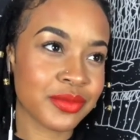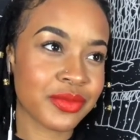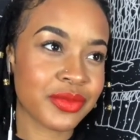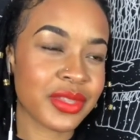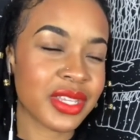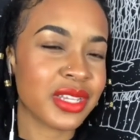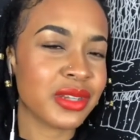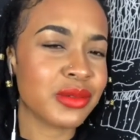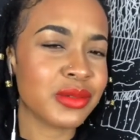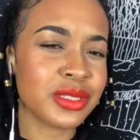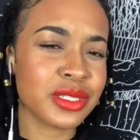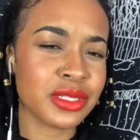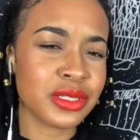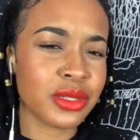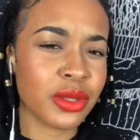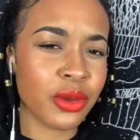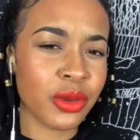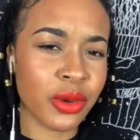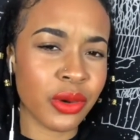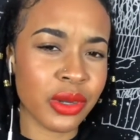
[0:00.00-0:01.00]
And it was just so
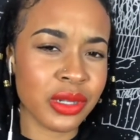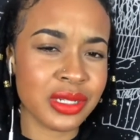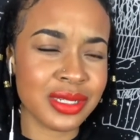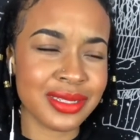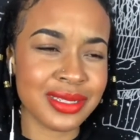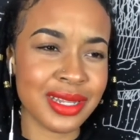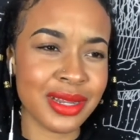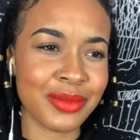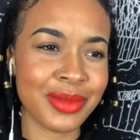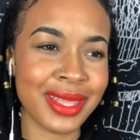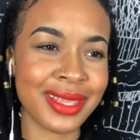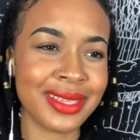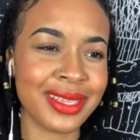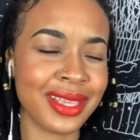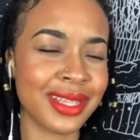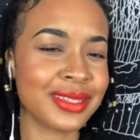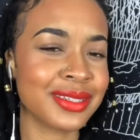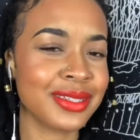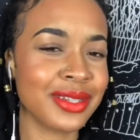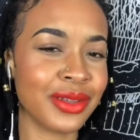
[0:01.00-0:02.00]
gorgeous, and I'm like, yeah,
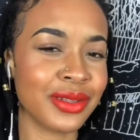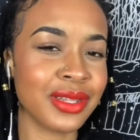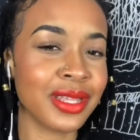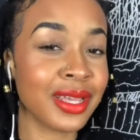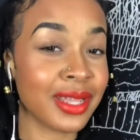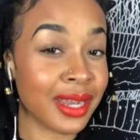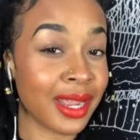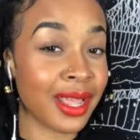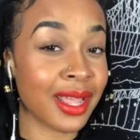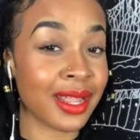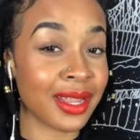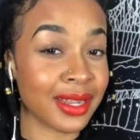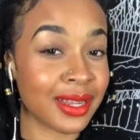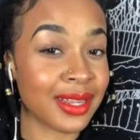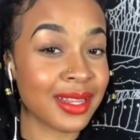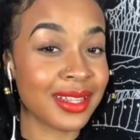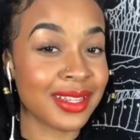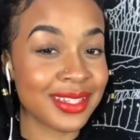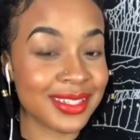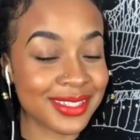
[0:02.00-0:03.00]
she gonna love that.
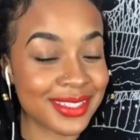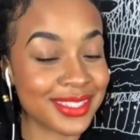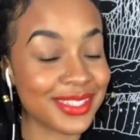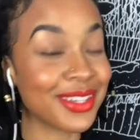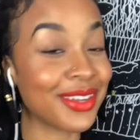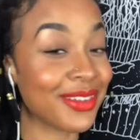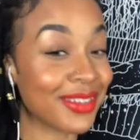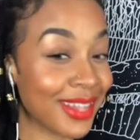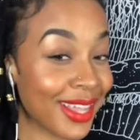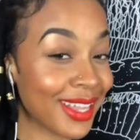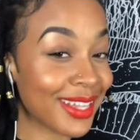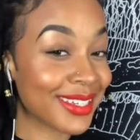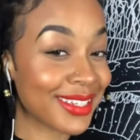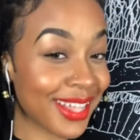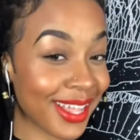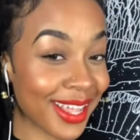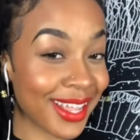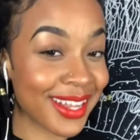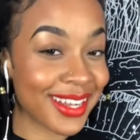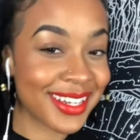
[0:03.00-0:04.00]
She gonna like that.